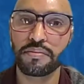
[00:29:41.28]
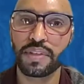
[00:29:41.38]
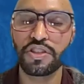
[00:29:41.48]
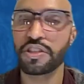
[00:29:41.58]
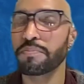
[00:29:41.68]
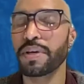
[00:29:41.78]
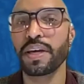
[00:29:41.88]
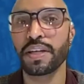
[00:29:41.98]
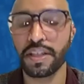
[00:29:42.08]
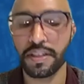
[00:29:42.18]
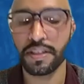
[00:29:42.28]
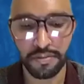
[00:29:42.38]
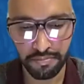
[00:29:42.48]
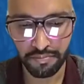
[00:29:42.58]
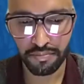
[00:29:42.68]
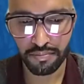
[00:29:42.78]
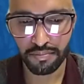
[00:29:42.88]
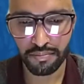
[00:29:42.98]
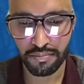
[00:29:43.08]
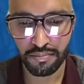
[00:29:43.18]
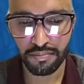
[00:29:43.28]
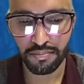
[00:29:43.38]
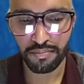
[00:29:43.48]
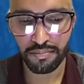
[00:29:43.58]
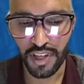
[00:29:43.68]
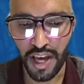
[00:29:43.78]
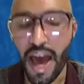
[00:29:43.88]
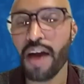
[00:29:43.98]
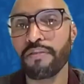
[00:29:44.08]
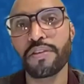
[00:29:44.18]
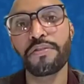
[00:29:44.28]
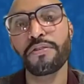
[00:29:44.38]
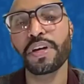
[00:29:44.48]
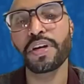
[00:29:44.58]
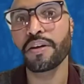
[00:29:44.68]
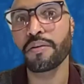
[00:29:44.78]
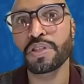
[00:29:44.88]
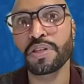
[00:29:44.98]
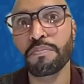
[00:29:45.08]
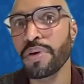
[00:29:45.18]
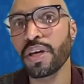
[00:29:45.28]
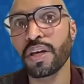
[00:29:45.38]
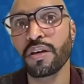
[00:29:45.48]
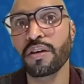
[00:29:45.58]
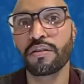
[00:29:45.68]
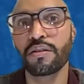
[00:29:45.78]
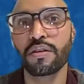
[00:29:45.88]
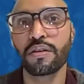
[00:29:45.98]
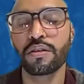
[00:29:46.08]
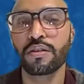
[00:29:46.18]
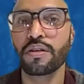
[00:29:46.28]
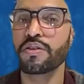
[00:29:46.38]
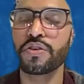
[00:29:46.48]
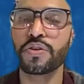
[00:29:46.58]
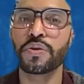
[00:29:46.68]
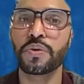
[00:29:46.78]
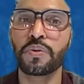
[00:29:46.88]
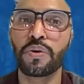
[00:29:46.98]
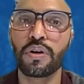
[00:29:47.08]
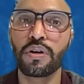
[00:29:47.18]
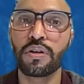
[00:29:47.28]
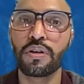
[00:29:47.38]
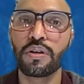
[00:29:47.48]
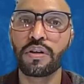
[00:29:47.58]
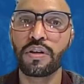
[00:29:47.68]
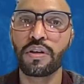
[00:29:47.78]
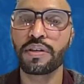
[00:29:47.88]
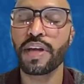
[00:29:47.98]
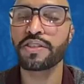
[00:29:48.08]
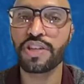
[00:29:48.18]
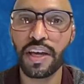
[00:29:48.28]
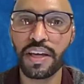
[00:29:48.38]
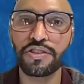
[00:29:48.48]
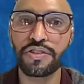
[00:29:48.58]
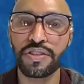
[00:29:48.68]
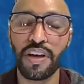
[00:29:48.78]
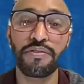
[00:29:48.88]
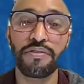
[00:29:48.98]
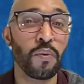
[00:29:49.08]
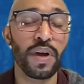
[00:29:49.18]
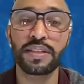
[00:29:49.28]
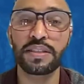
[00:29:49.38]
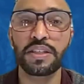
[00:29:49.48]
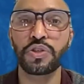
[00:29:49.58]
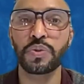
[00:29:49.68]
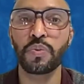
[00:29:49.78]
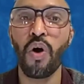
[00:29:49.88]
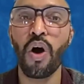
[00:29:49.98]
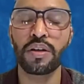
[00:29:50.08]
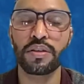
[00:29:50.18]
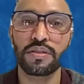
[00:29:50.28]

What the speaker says: Just beginning to have the freedom to be, do, and educate yourself in the ways that you want.